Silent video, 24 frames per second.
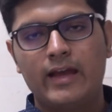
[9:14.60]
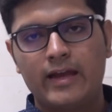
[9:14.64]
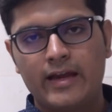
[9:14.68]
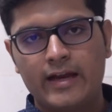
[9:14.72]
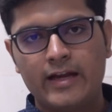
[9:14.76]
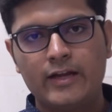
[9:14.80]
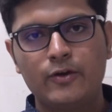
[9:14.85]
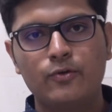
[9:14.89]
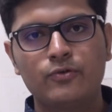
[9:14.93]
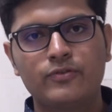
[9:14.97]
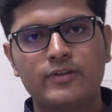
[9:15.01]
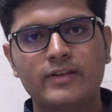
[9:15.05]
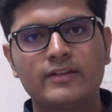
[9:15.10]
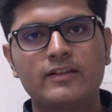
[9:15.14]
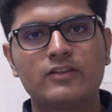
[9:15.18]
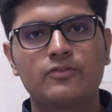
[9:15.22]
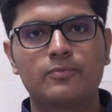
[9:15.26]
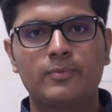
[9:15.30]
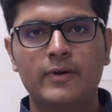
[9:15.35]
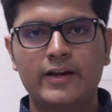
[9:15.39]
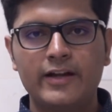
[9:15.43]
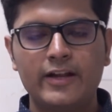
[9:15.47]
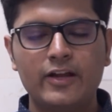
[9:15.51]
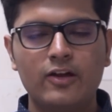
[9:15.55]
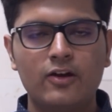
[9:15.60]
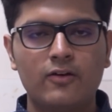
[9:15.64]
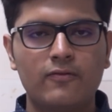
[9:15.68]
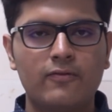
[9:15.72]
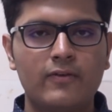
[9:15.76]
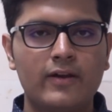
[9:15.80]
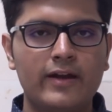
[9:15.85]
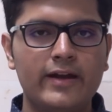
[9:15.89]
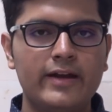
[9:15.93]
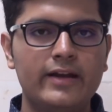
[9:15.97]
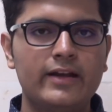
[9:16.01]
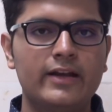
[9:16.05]
get to see the splitting of
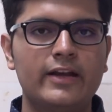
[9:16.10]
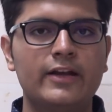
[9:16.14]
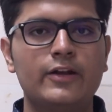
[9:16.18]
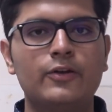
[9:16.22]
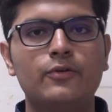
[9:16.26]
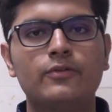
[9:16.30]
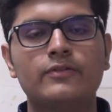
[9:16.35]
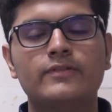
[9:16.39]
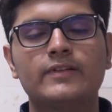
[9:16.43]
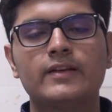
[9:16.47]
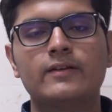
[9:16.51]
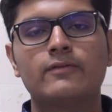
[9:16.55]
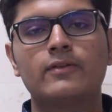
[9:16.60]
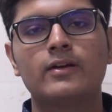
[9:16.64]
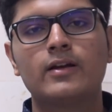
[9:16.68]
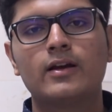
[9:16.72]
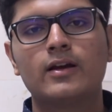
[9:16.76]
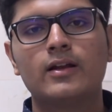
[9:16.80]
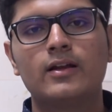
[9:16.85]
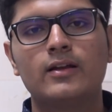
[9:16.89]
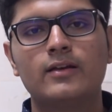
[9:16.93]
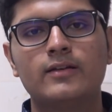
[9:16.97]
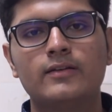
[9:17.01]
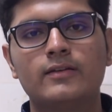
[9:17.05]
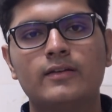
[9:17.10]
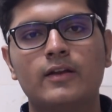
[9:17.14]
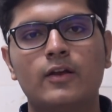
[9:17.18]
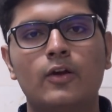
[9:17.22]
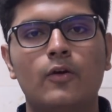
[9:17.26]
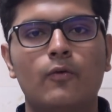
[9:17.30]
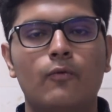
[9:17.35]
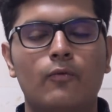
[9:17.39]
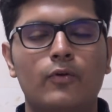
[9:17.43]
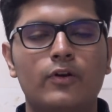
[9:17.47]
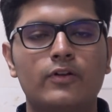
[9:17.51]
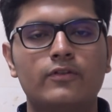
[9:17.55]
light into seven colors,
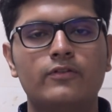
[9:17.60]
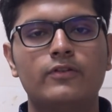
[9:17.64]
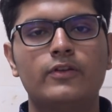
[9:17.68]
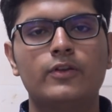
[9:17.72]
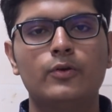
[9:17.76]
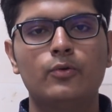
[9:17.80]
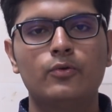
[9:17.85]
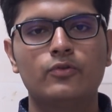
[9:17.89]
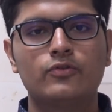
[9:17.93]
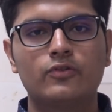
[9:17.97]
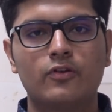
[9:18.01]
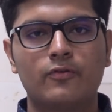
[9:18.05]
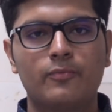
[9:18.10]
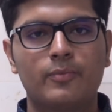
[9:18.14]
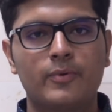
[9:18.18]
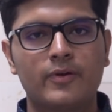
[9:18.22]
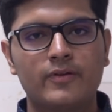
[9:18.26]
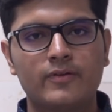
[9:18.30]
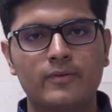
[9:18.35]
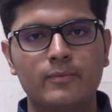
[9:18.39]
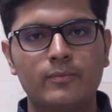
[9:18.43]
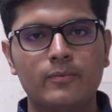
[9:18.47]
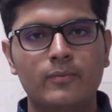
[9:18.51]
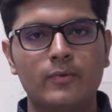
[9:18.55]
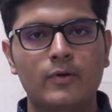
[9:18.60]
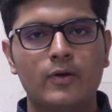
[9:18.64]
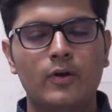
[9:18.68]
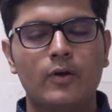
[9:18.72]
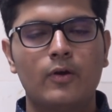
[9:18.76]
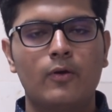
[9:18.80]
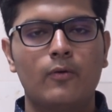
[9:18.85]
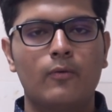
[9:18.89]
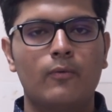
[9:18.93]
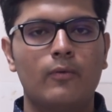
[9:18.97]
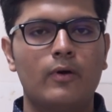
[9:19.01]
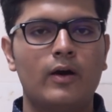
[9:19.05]
what is the use of prism,
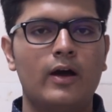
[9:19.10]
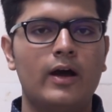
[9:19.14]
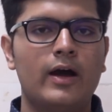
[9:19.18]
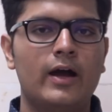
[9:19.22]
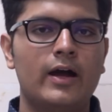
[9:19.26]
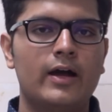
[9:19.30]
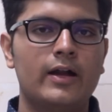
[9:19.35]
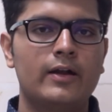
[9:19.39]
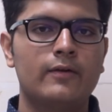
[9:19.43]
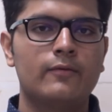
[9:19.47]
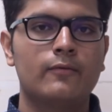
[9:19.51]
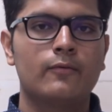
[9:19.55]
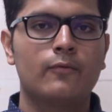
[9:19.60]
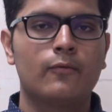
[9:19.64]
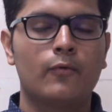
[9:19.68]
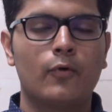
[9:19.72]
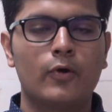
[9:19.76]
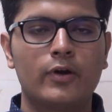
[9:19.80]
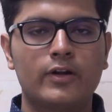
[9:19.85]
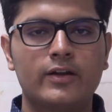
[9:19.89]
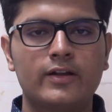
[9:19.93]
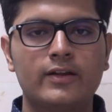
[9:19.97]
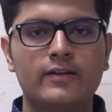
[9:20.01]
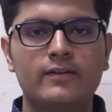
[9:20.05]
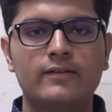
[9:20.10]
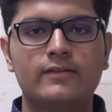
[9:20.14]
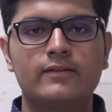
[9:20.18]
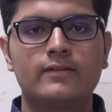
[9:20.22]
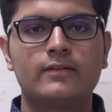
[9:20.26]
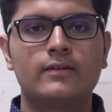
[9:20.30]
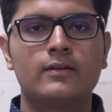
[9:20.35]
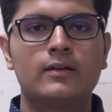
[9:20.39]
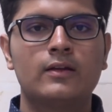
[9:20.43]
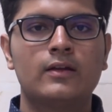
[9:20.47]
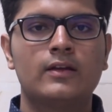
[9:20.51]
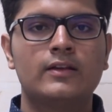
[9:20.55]
and what is
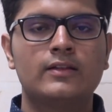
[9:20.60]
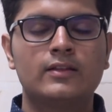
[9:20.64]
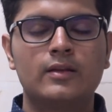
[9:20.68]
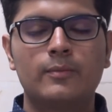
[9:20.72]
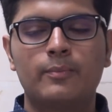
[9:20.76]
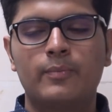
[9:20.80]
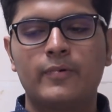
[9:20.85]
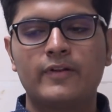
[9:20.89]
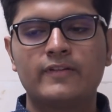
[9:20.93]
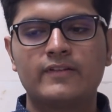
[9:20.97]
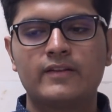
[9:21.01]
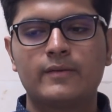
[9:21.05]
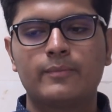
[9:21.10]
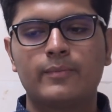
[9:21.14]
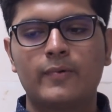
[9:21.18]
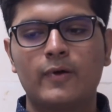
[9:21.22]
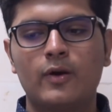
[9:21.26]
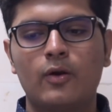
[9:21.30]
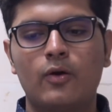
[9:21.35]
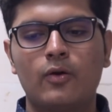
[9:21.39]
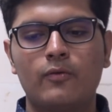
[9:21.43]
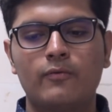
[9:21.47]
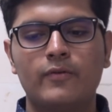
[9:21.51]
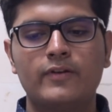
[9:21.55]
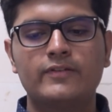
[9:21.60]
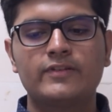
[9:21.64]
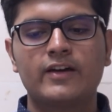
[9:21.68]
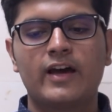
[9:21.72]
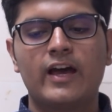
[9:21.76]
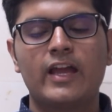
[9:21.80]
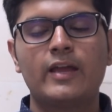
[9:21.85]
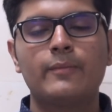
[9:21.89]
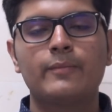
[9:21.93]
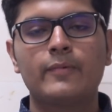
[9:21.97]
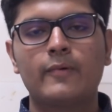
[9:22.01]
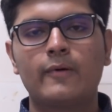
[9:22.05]
the principle on which
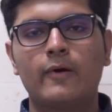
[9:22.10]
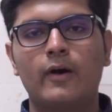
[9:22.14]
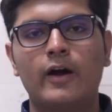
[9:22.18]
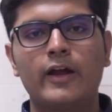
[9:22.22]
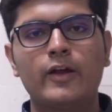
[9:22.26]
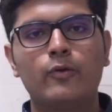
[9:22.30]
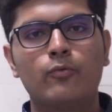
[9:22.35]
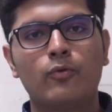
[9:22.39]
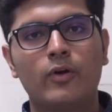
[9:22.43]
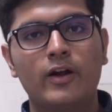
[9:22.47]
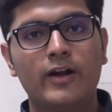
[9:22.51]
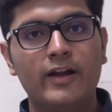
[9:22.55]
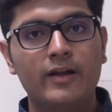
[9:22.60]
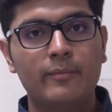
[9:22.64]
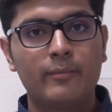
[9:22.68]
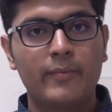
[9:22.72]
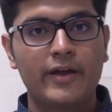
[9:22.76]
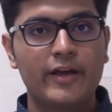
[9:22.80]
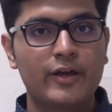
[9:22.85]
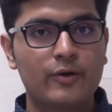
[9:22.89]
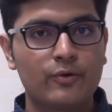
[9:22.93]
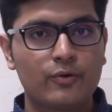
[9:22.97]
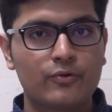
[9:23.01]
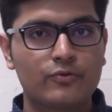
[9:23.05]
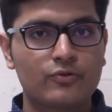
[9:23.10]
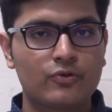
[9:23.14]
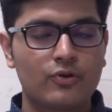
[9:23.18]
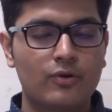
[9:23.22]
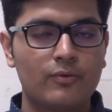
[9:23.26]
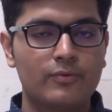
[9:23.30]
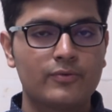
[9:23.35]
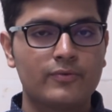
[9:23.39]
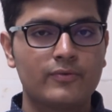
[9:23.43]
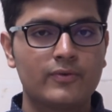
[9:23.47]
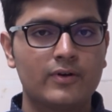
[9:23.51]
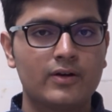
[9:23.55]
high quality
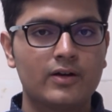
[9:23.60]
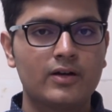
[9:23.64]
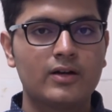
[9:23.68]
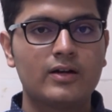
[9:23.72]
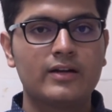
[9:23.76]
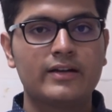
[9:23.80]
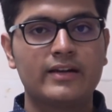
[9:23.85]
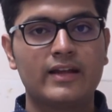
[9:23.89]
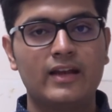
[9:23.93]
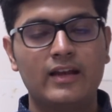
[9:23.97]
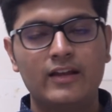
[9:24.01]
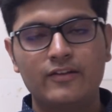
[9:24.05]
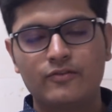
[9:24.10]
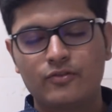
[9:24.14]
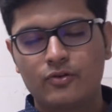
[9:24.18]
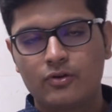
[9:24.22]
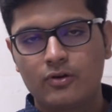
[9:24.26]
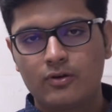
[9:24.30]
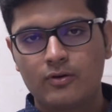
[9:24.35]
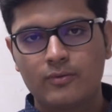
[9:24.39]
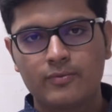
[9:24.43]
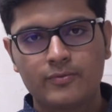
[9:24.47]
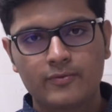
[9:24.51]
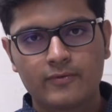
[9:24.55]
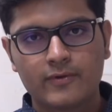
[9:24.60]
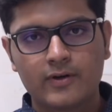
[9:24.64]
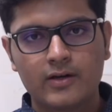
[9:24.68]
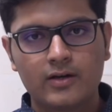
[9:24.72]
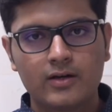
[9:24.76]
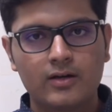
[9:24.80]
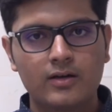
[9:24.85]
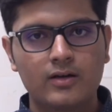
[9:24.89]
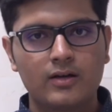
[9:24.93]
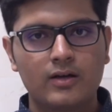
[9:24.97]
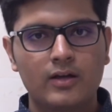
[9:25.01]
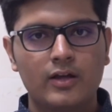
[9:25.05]
microscopes work, telescopes
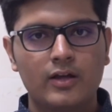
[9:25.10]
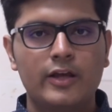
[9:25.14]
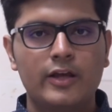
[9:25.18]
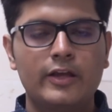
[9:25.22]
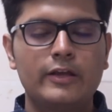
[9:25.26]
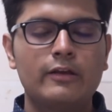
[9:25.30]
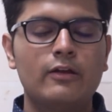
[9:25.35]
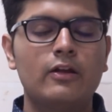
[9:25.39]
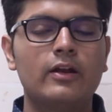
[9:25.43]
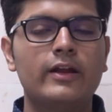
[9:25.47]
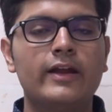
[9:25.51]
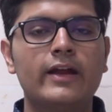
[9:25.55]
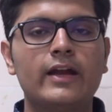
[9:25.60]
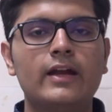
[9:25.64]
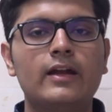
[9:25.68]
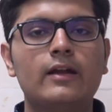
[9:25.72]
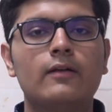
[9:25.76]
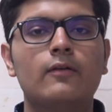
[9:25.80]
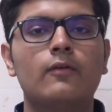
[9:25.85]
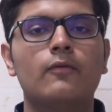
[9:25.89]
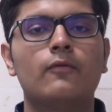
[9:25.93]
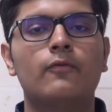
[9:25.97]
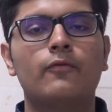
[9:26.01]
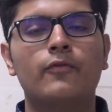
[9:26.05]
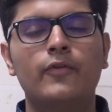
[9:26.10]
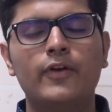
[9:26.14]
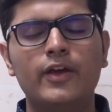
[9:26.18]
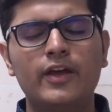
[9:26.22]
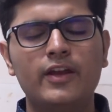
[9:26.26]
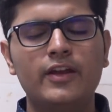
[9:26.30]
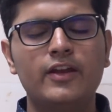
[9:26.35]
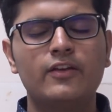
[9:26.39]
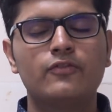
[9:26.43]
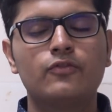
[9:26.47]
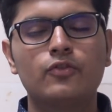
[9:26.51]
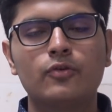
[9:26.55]
work. You'll get
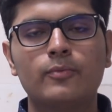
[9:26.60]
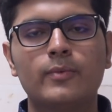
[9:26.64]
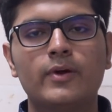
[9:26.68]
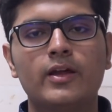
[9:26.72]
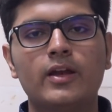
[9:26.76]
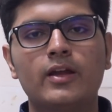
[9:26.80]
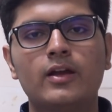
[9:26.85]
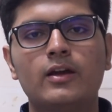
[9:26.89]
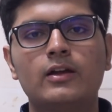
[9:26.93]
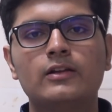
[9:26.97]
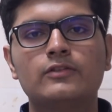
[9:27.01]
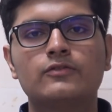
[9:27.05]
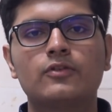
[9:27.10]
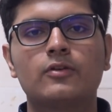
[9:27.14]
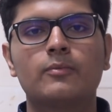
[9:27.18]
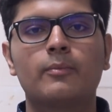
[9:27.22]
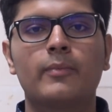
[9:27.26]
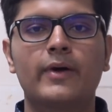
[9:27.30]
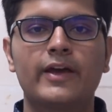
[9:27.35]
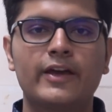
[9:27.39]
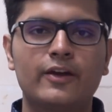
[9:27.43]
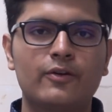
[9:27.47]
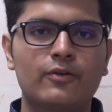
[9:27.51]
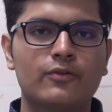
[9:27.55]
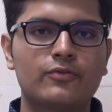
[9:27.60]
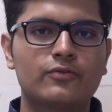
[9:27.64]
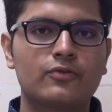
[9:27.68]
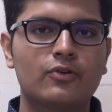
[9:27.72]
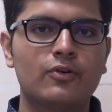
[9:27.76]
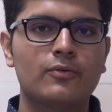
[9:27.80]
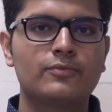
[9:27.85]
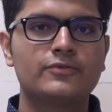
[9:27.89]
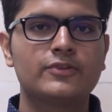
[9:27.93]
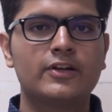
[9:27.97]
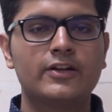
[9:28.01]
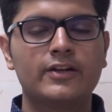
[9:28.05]
various numericals on
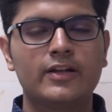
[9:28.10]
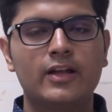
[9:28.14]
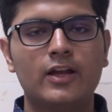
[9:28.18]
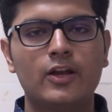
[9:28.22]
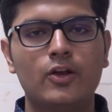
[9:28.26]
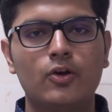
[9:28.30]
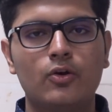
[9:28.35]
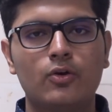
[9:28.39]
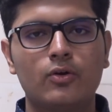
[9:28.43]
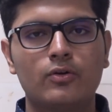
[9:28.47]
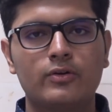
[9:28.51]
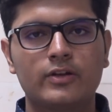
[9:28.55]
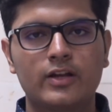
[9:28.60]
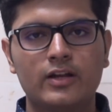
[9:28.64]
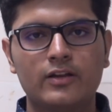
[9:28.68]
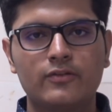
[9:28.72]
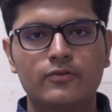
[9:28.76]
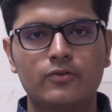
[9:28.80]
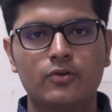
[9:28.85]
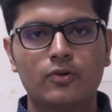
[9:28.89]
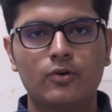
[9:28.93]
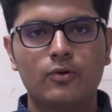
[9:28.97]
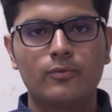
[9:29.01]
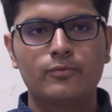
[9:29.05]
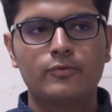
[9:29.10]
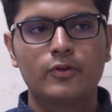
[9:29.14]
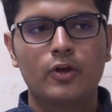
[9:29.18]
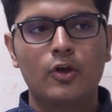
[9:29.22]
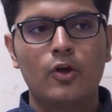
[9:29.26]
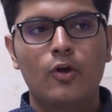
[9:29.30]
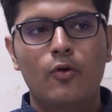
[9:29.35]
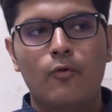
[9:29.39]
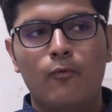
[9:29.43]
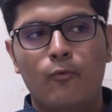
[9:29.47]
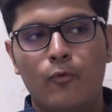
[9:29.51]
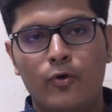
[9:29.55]
microscopes and telescopes.
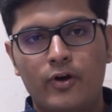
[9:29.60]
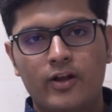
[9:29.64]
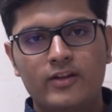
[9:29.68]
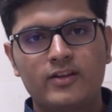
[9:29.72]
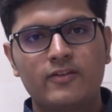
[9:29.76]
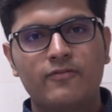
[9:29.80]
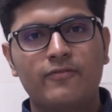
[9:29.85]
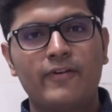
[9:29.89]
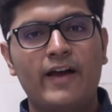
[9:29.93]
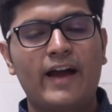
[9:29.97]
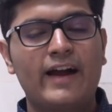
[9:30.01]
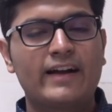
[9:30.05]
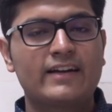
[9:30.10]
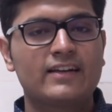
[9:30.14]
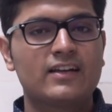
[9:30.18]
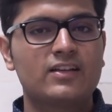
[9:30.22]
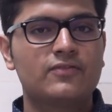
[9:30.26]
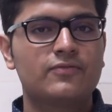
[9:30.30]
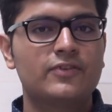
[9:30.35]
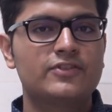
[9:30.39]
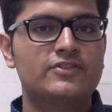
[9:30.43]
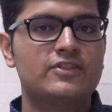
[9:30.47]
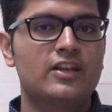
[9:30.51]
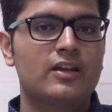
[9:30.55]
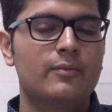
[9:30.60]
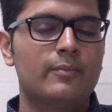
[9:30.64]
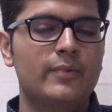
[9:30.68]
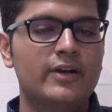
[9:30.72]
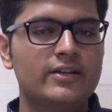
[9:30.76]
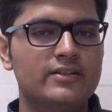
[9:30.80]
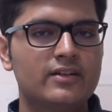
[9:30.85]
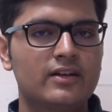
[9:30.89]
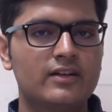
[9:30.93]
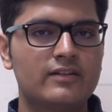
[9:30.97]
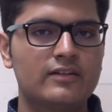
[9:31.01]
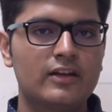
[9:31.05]
What are the factors which
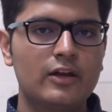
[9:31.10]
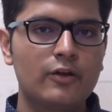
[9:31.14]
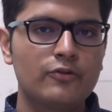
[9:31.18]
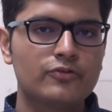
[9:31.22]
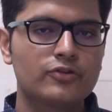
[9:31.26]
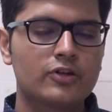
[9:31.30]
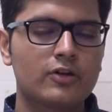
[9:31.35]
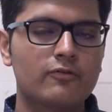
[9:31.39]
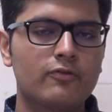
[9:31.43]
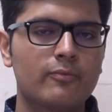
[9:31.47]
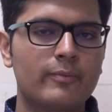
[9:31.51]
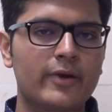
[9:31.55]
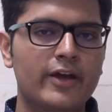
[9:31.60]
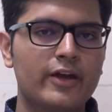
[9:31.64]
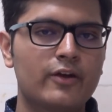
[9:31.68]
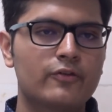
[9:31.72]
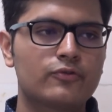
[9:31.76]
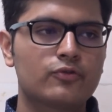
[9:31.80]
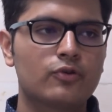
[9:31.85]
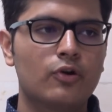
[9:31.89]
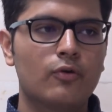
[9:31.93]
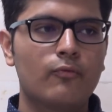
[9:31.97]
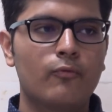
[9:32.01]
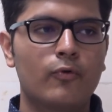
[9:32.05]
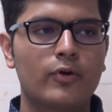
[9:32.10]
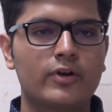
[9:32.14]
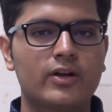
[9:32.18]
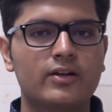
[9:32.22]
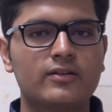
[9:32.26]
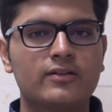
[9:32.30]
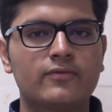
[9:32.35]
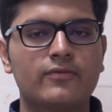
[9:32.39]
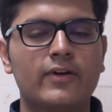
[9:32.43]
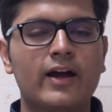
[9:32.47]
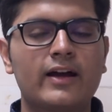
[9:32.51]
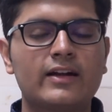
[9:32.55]
limit the resolution of a microscope? What
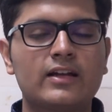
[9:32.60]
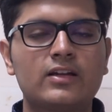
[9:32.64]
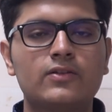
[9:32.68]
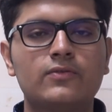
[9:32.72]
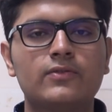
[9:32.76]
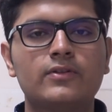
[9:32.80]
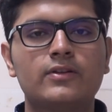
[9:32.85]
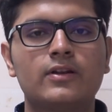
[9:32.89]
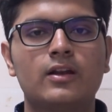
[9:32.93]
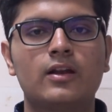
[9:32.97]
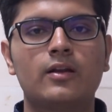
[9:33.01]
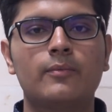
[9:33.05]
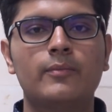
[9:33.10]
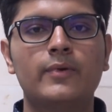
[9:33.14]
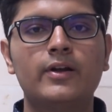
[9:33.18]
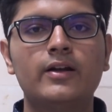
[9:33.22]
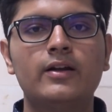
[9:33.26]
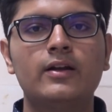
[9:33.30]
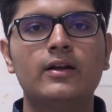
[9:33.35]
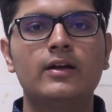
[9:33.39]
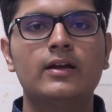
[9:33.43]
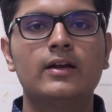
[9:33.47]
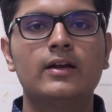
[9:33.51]
are the factors which limit